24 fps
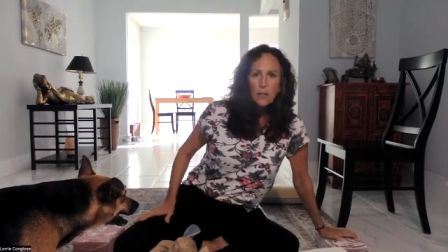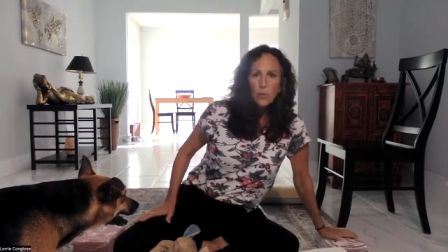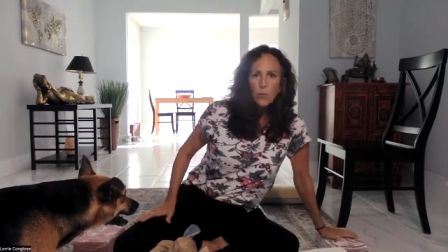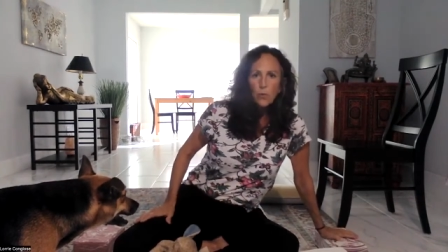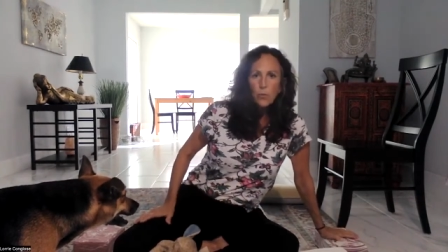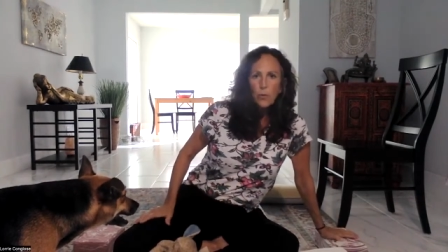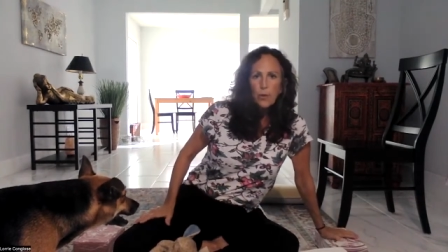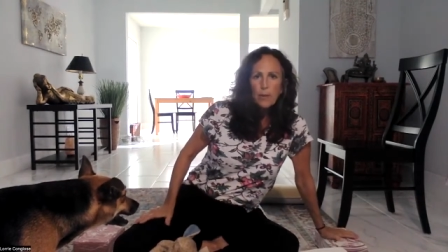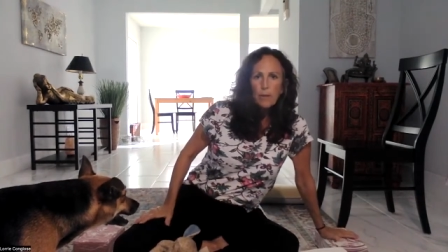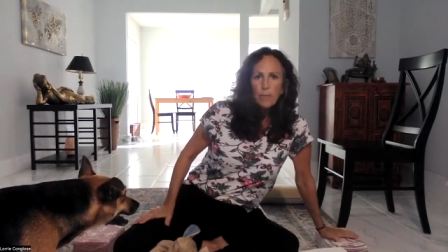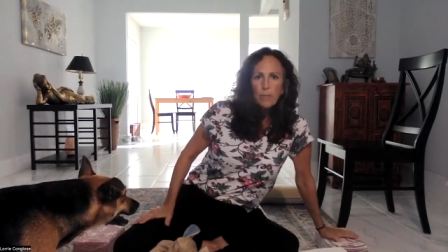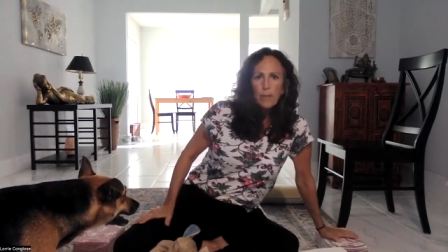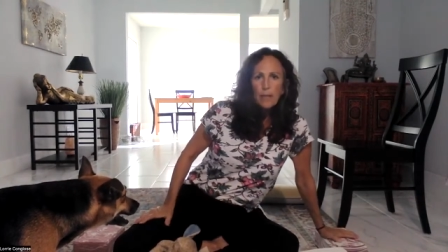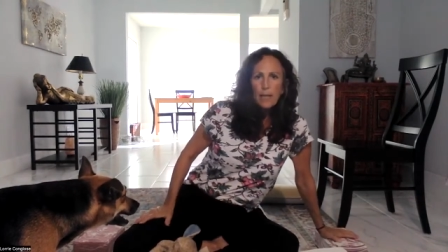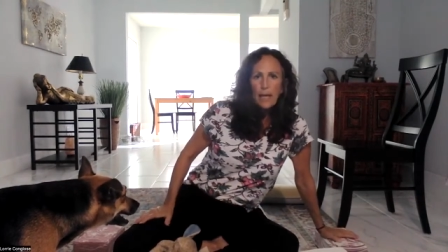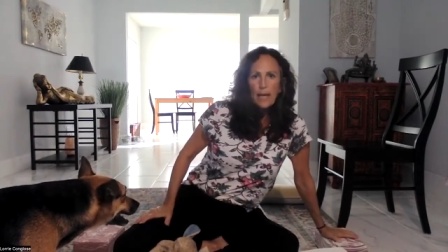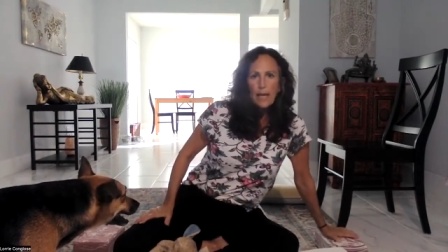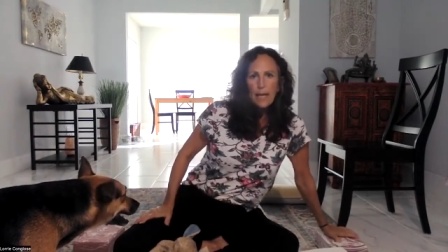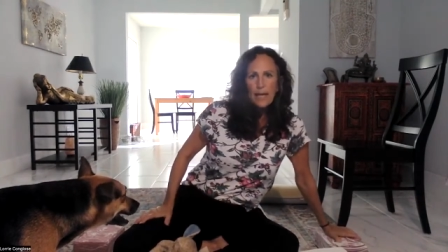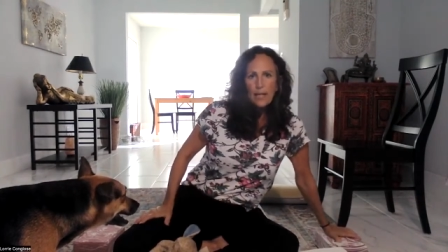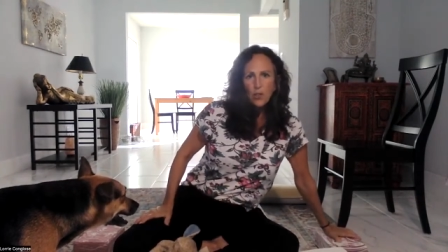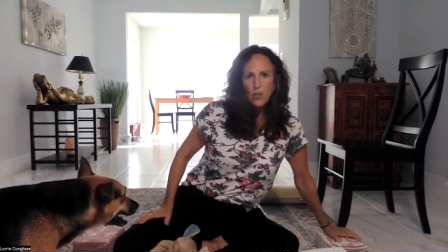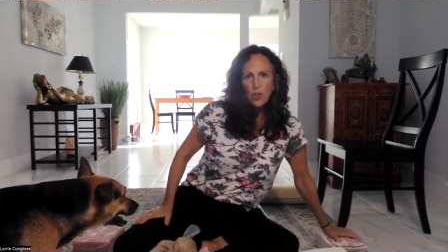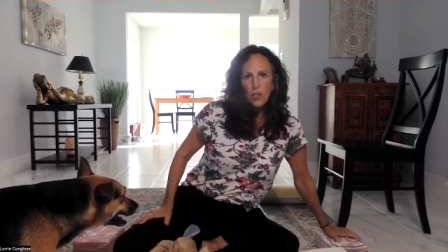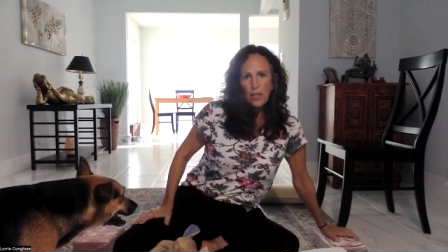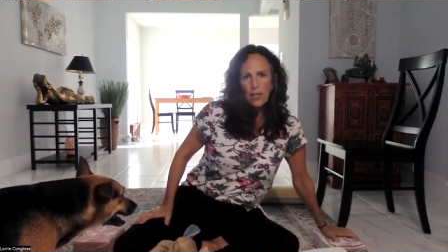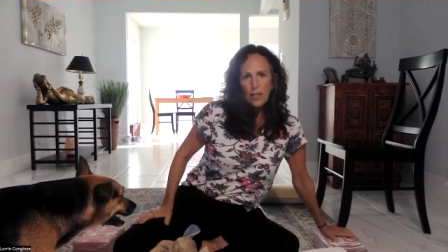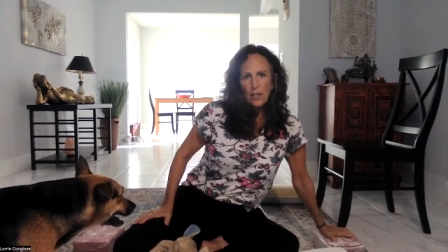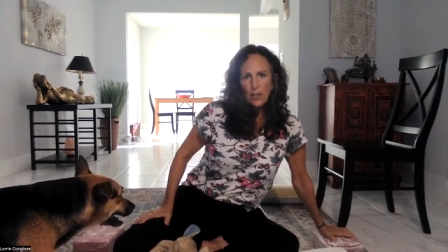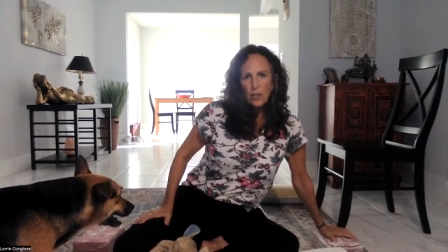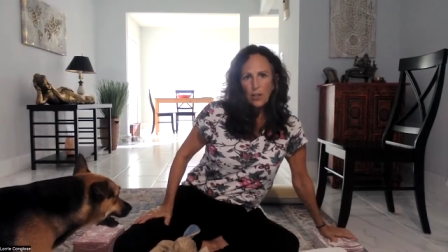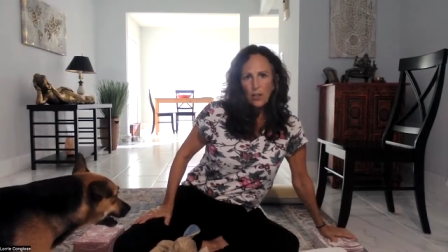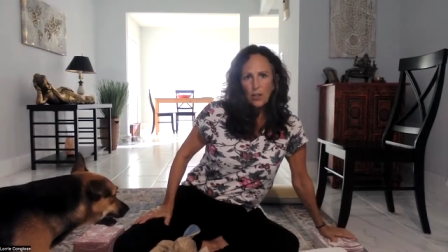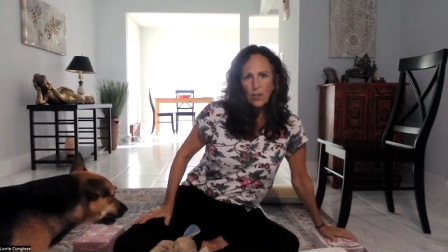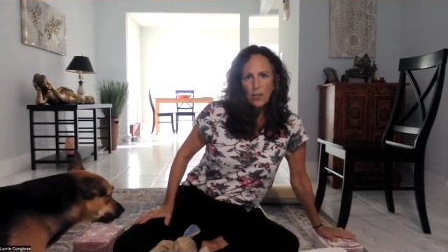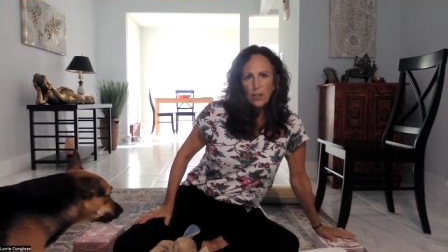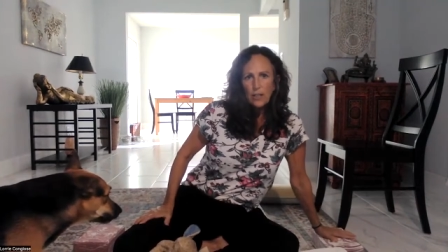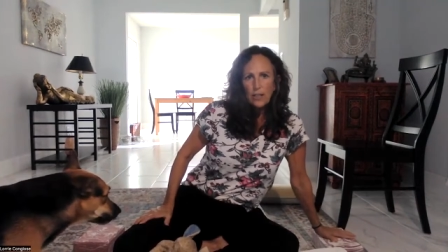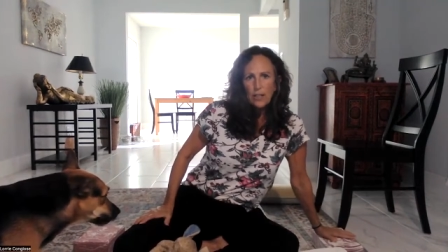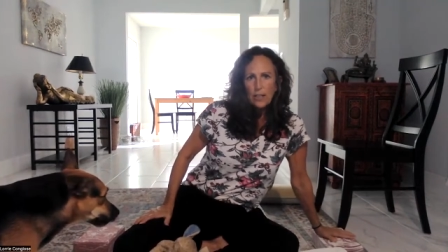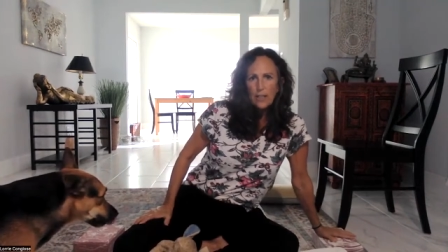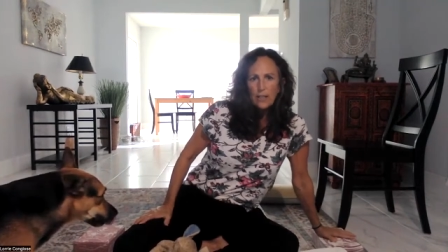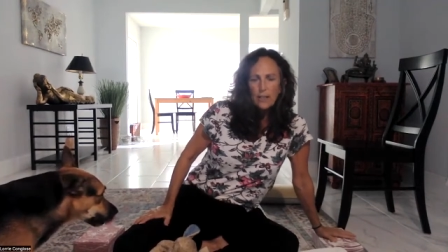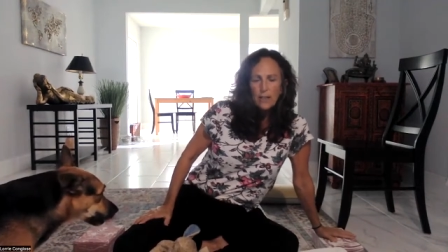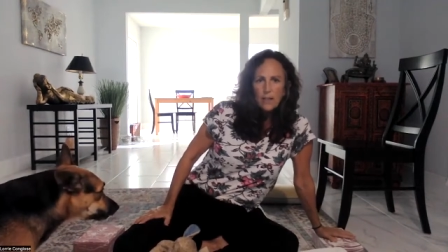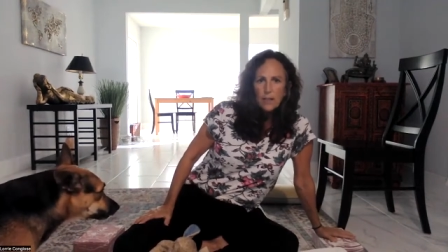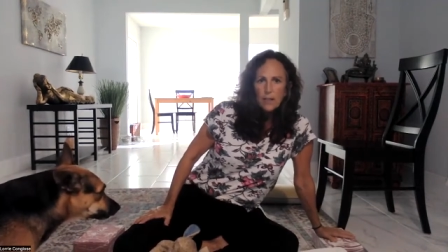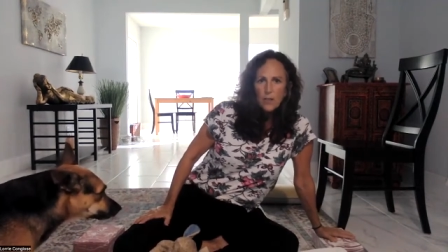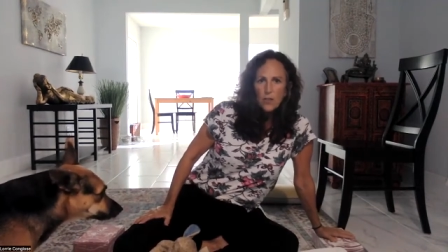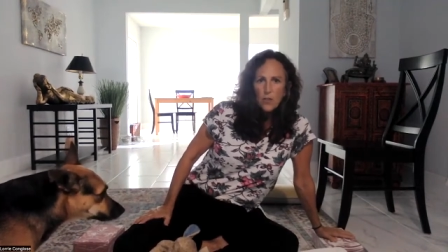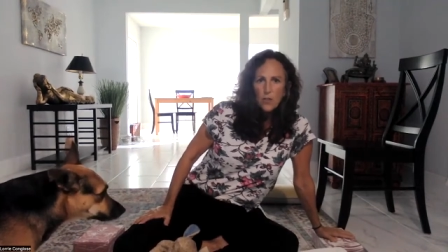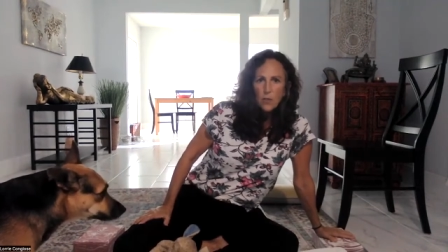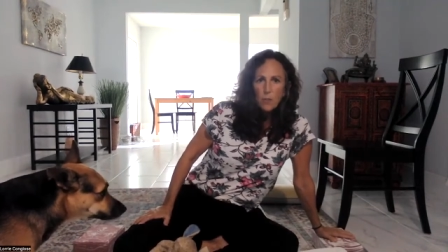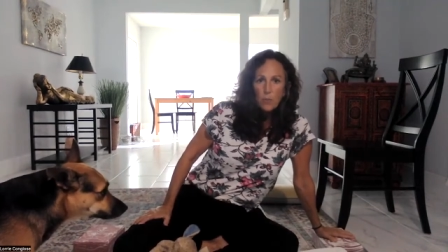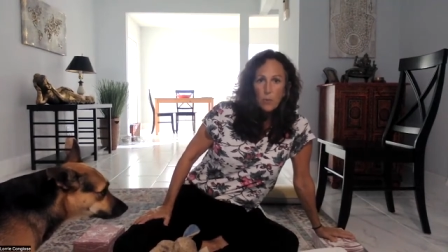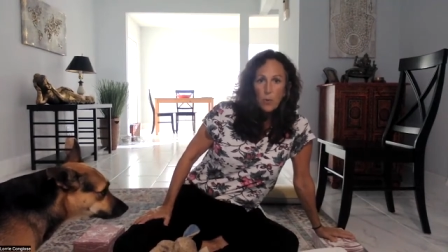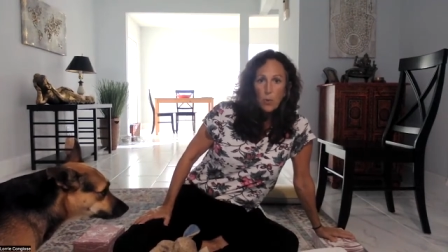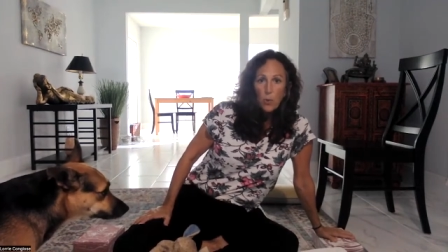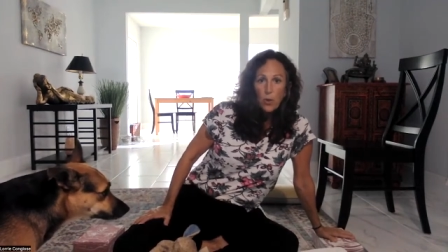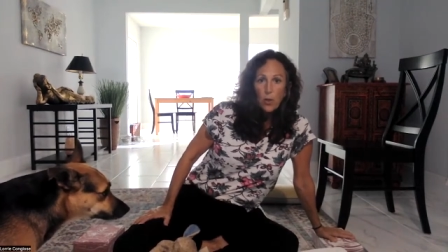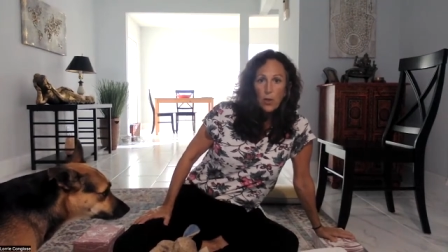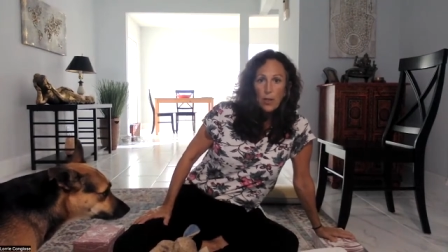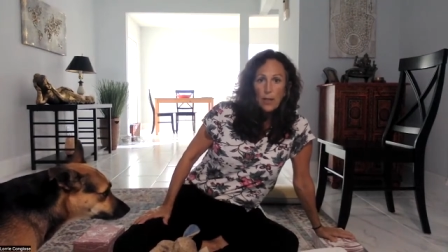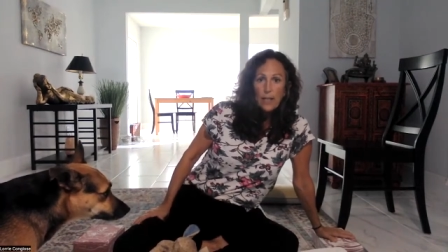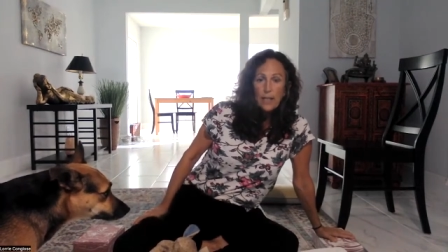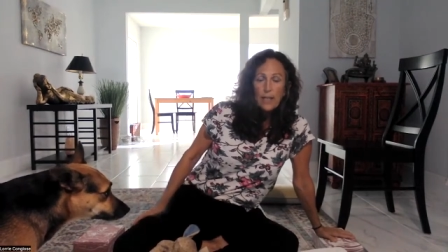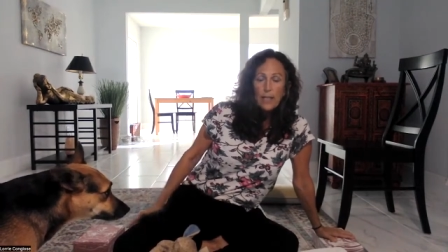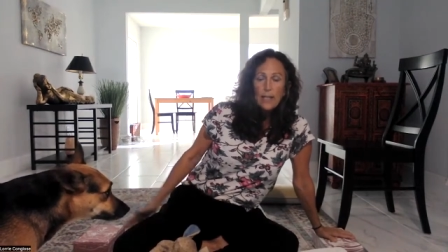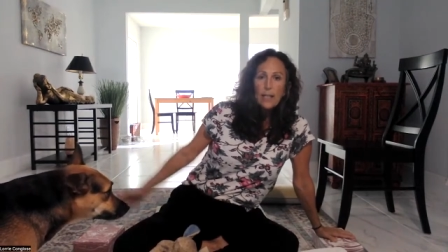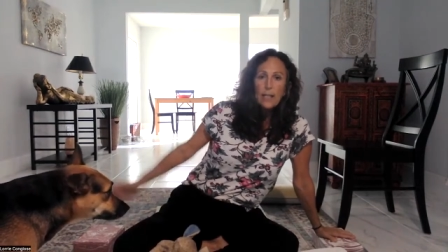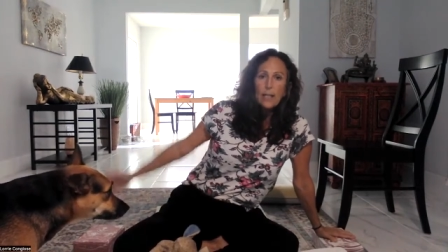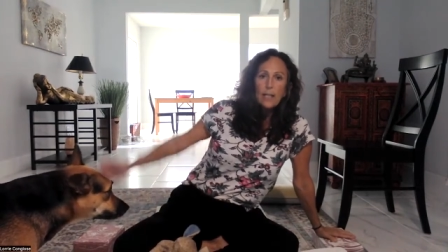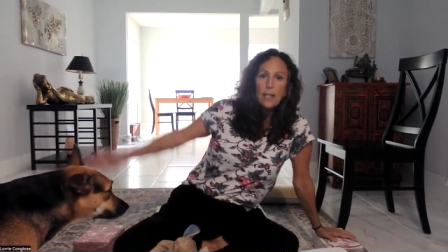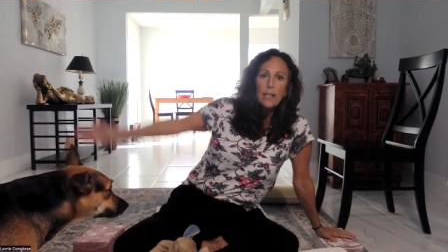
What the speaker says: rib cage here is supported.